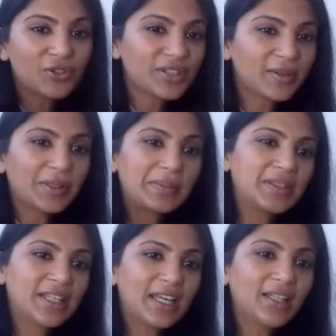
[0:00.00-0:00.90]
Do you see what
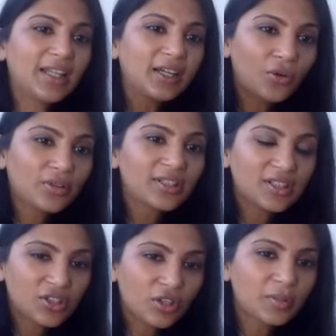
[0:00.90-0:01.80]
I'm saying? Like all the
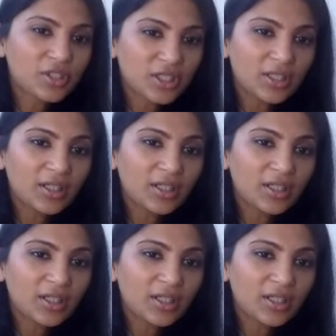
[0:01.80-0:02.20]
description